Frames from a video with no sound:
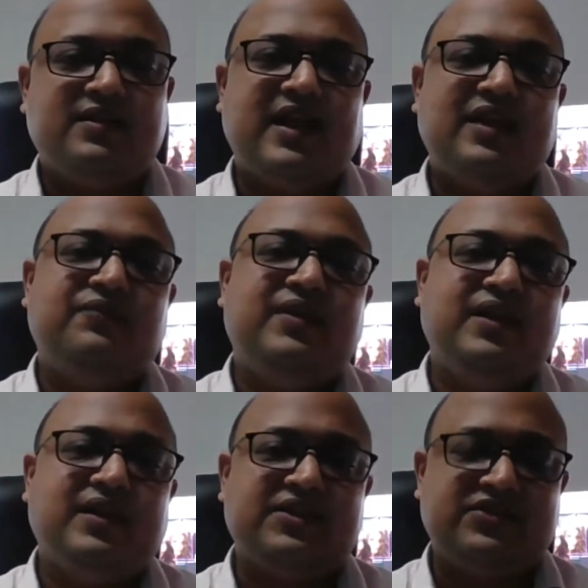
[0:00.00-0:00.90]
Then
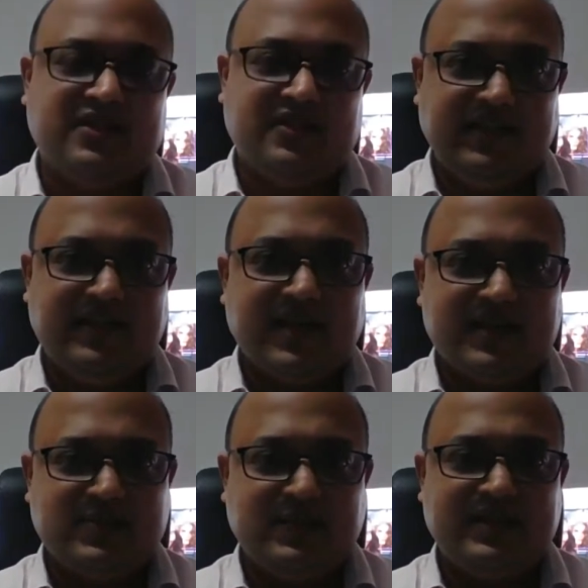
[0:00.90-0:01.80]
we shared
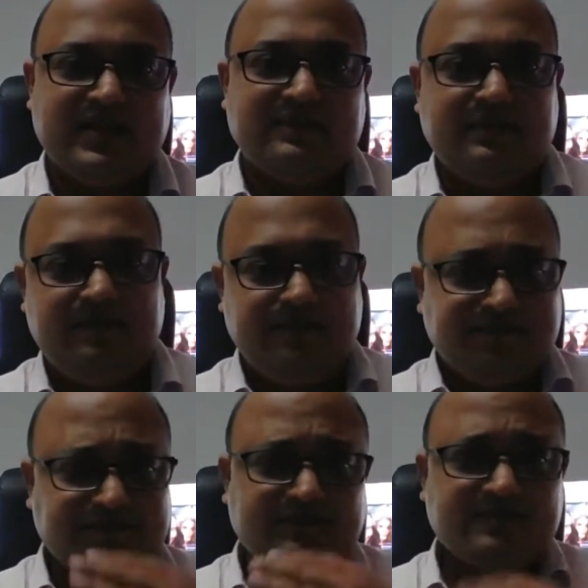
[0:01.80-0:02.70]
e-cards with them,
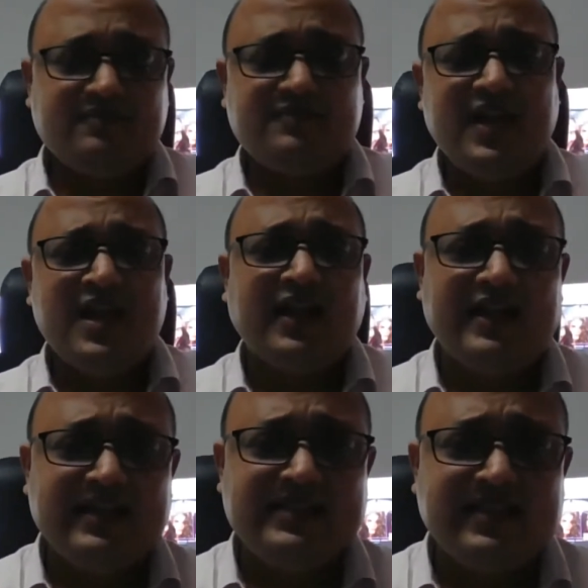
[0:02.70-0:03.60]

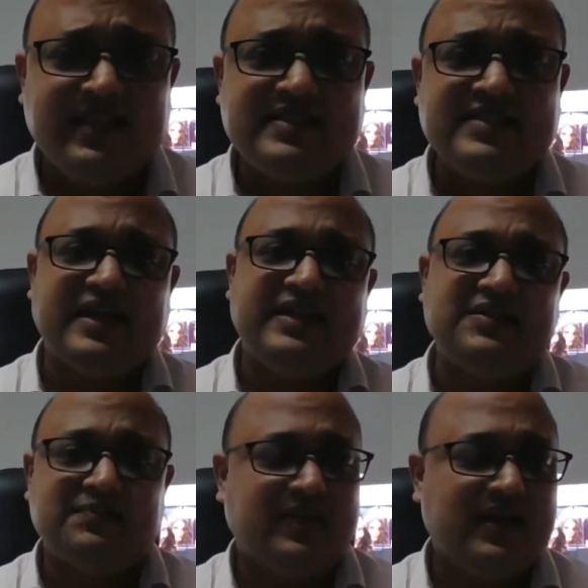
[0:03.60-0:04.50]
again, digitally
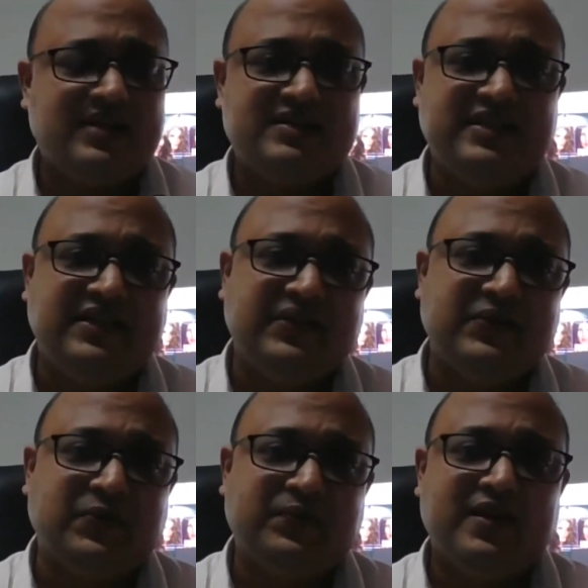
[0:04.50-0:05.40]
signed by our
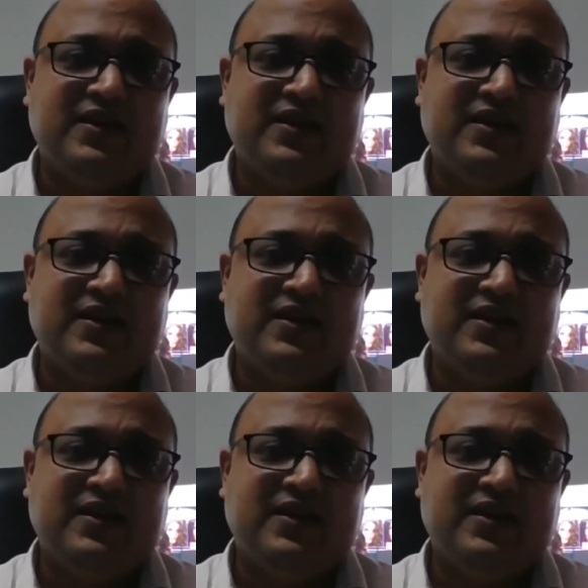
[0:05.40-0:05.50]
CEO.